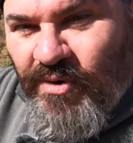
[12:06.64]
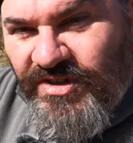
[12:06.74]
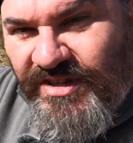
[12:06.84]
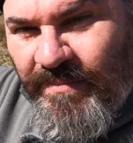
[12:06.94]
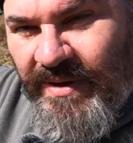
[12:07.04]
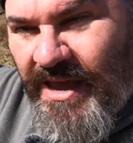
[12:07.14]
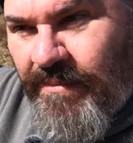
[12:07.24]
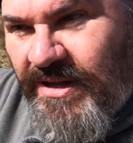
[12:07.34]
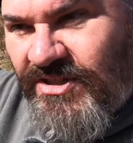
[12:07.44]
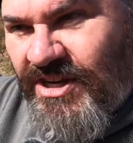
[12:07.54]
what's in the
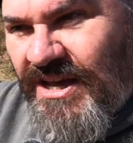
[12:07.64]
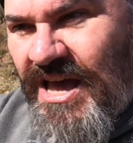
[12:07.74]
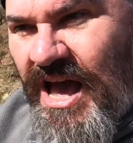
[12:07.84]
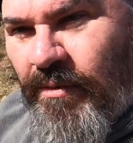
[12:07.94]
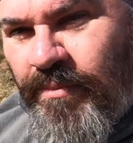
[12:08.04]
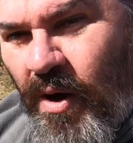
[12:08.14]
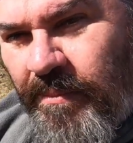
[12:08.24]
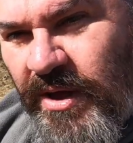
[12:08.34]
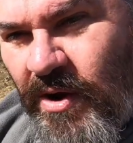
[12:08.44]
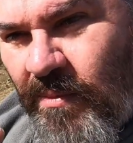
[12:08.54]
image. I'll
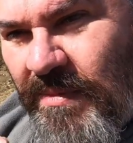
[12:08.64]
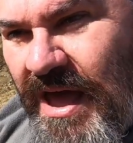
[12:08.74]
pop it up